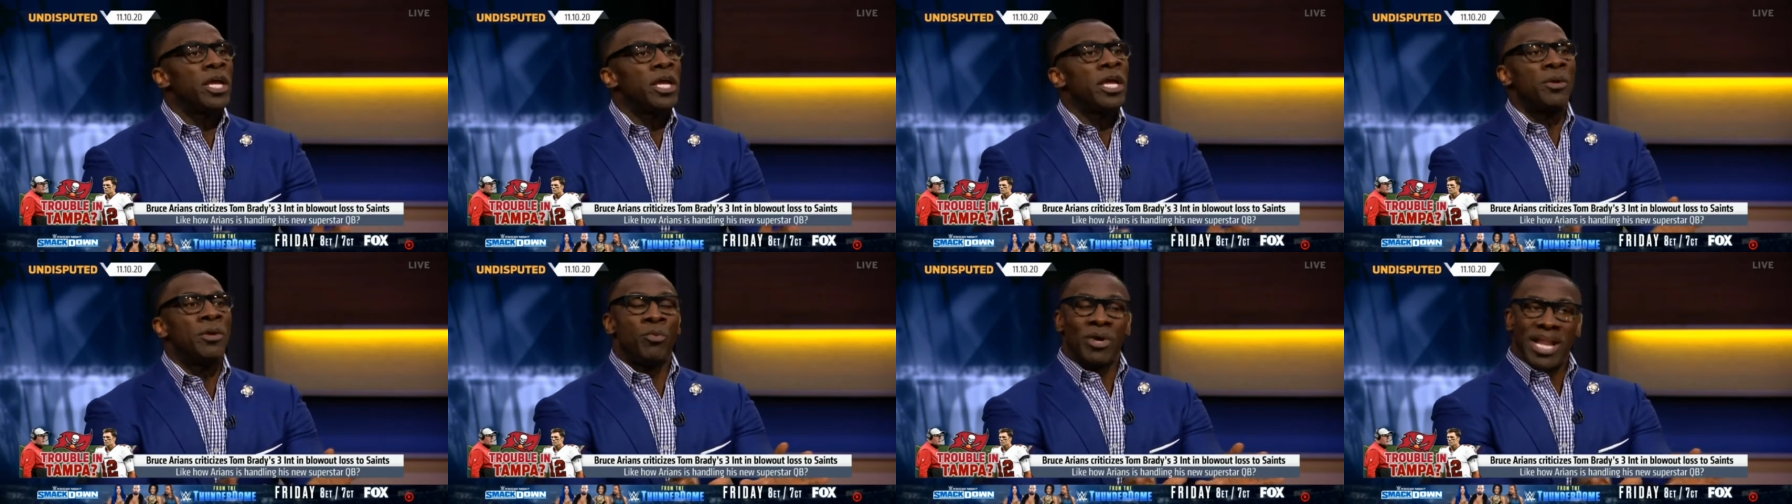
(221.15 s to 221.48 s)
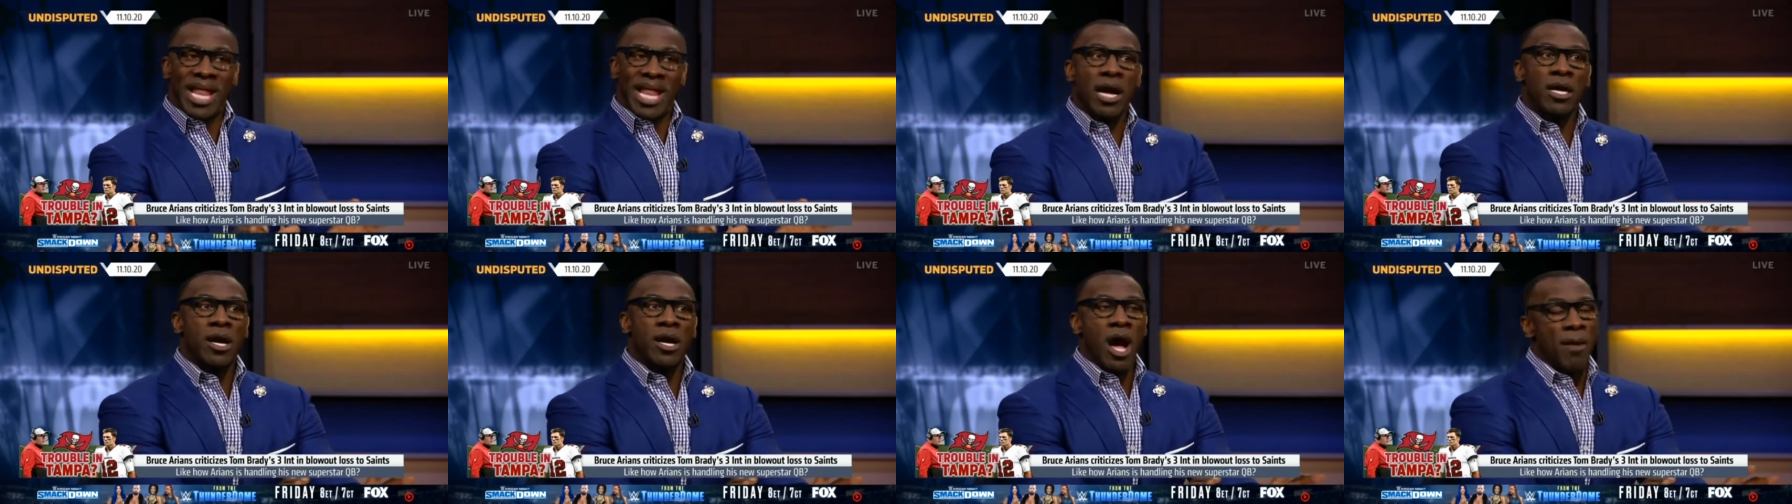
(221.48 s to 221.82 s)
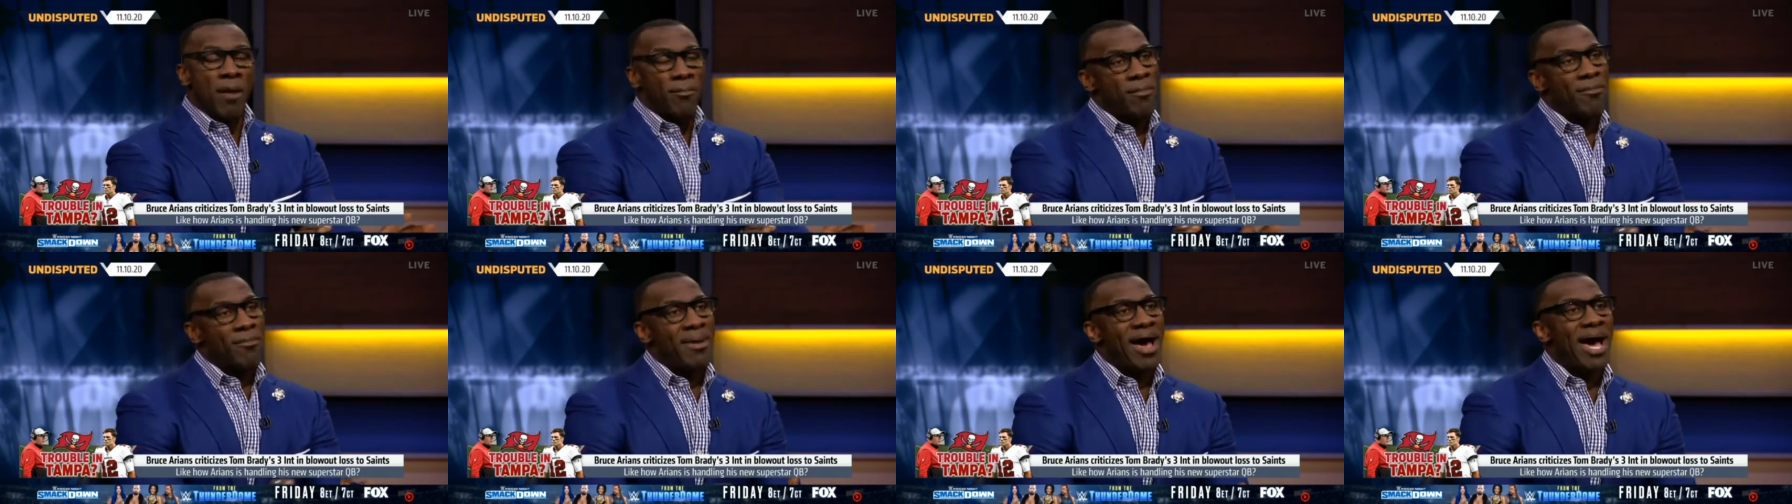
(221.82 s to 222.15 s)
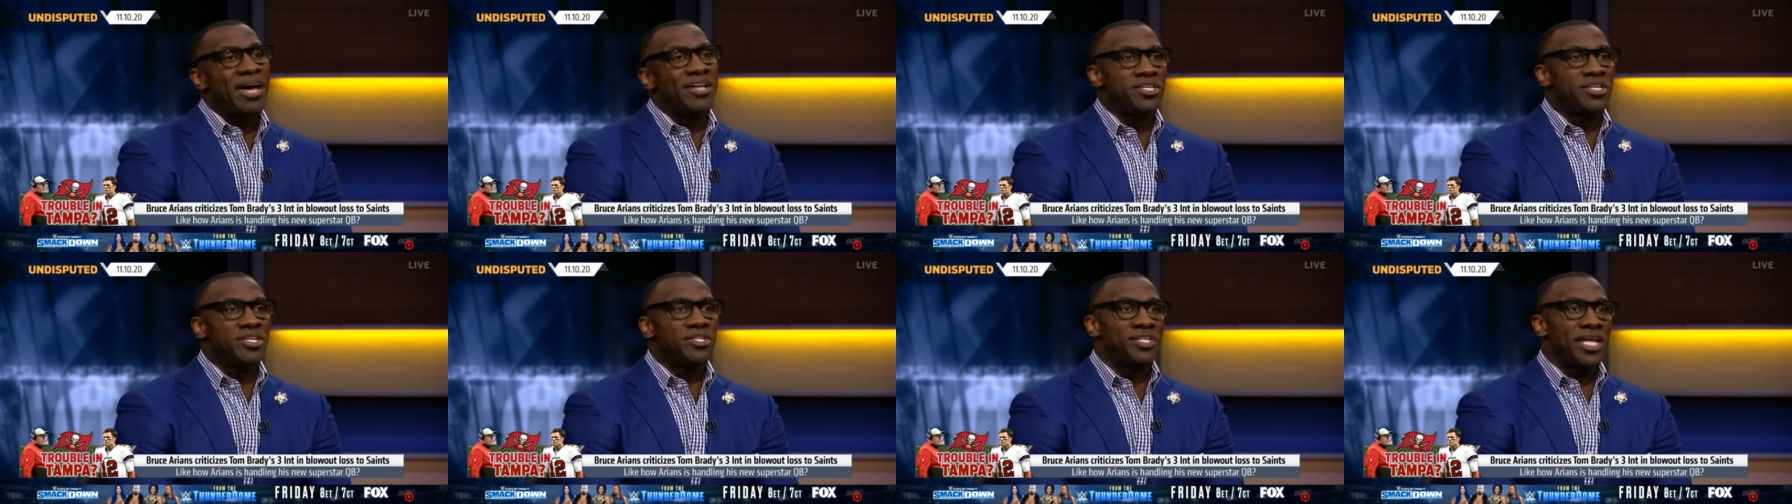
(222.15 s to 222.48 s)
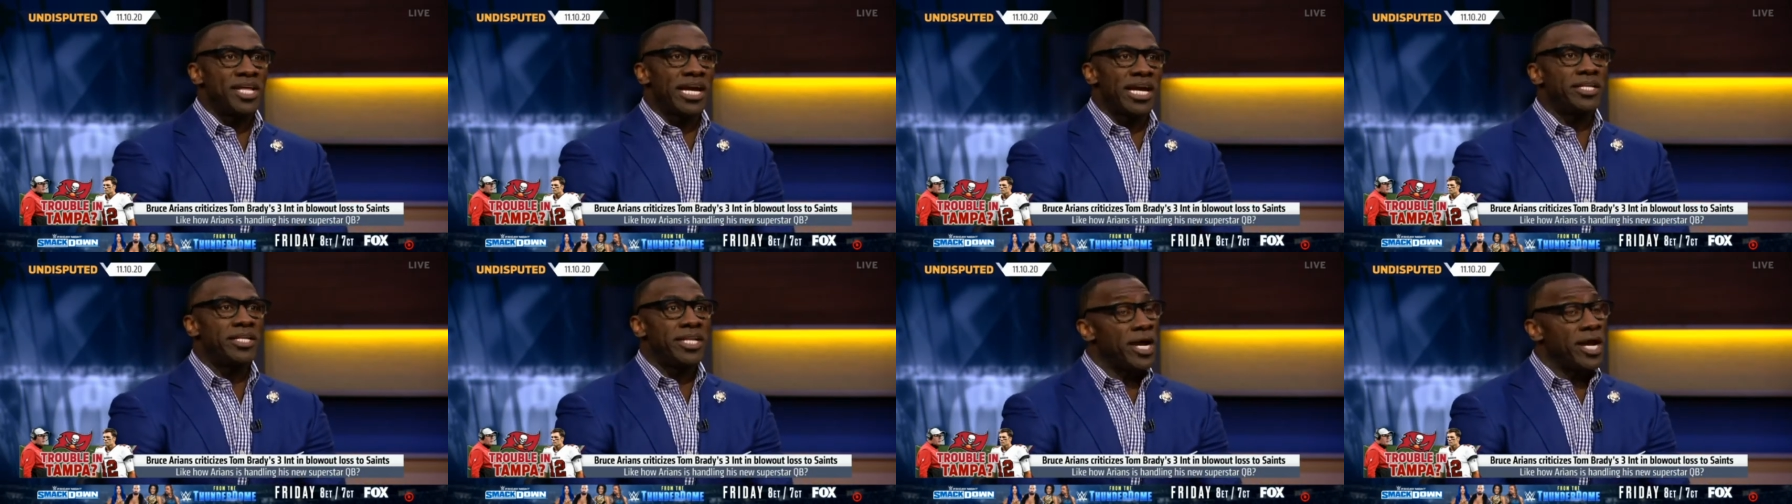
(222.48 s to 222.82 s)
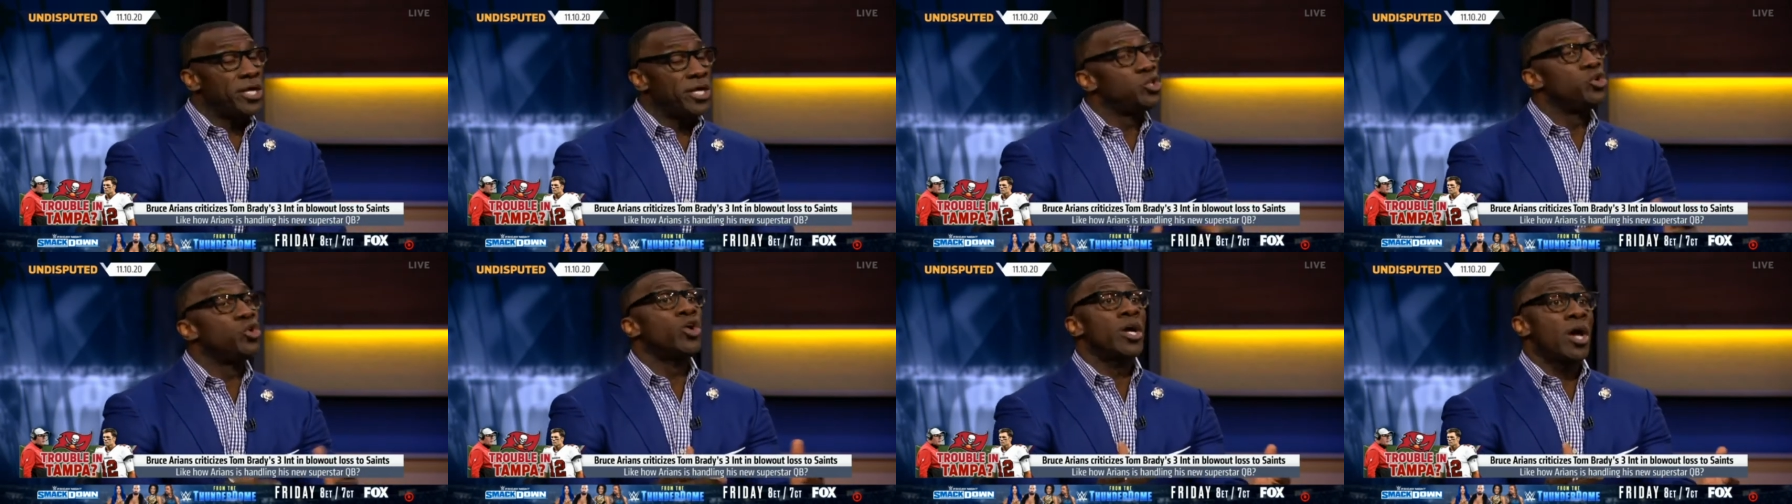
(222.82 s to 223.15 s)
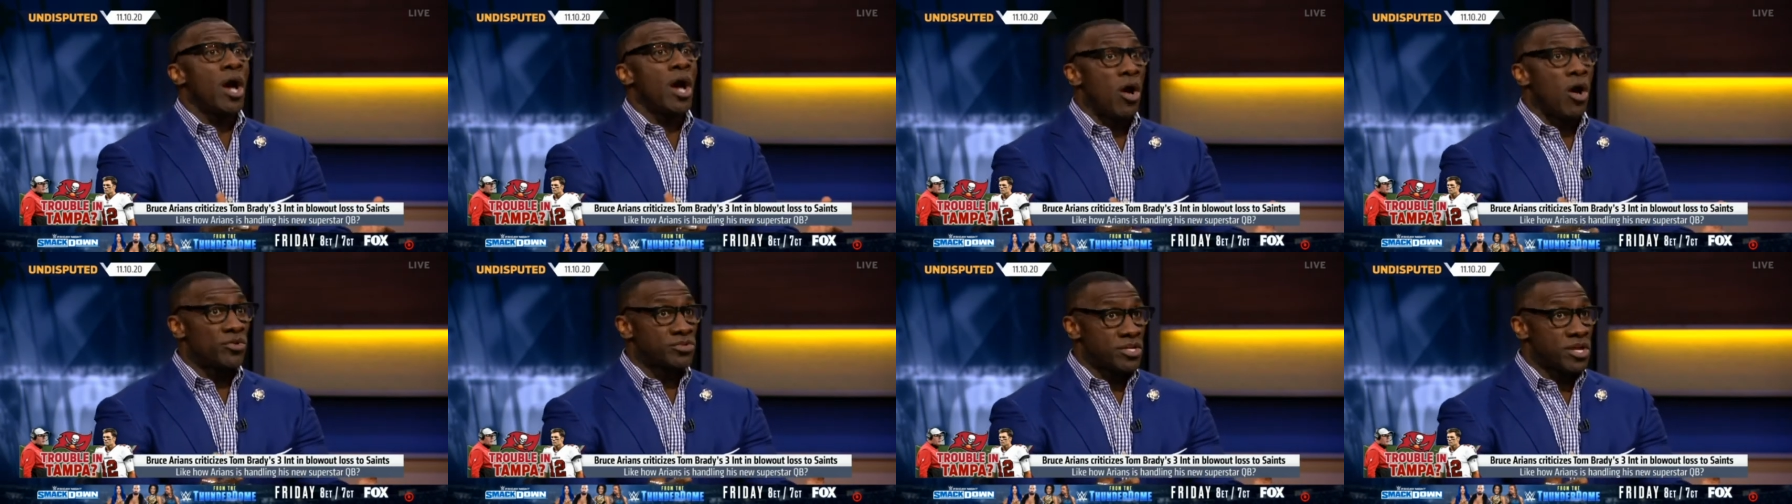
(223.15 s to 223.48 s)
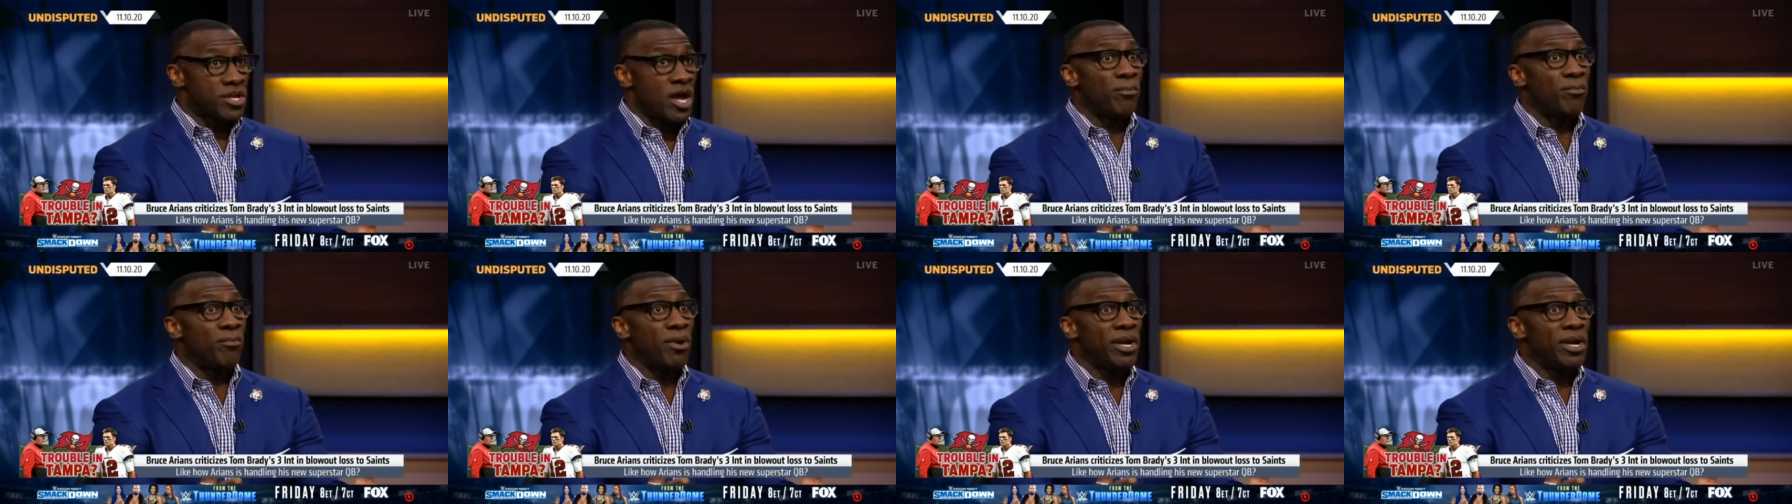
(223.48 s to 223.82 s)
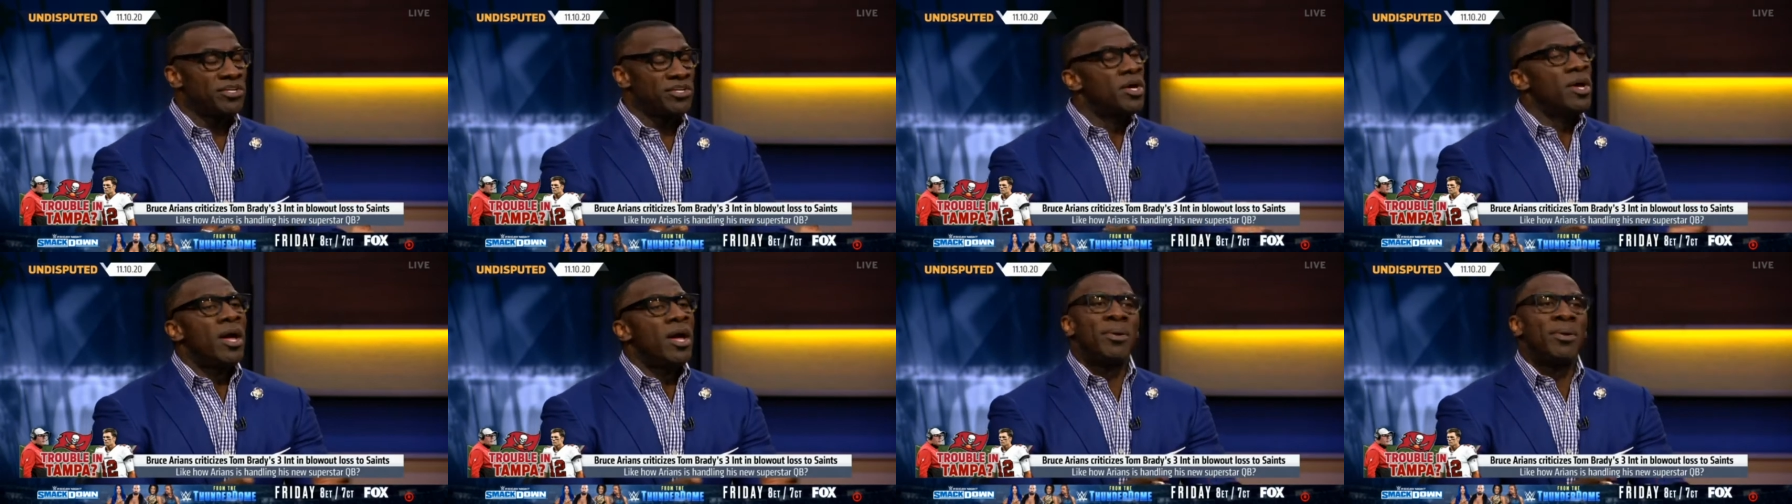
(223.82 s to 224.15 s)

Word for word: And without compromising your secondary, you can cause Tom Brady.